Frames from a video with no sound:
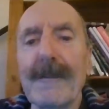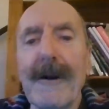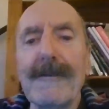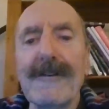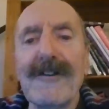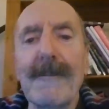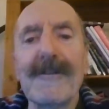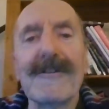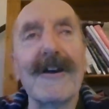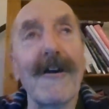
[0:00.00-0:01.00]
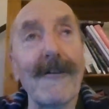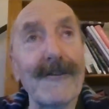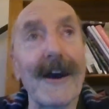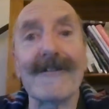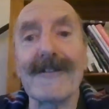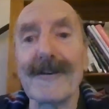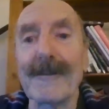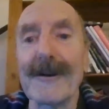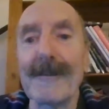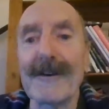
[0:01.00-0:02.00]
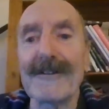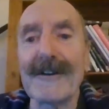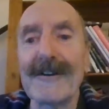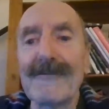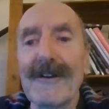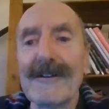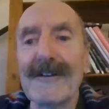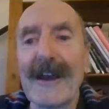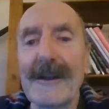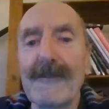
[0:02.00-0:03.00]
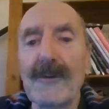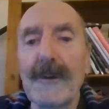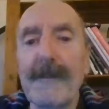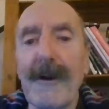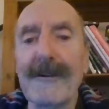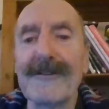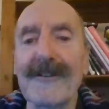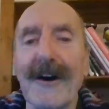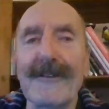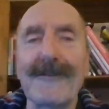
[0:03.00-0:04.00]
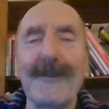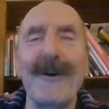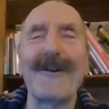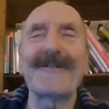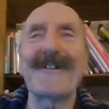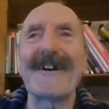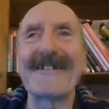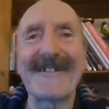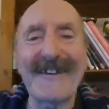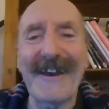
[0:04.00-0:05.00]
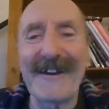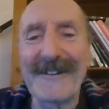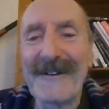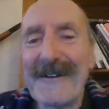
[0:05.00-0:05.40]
the Polish embassy contacted the BBC and tried to get them to apologise for what I had said.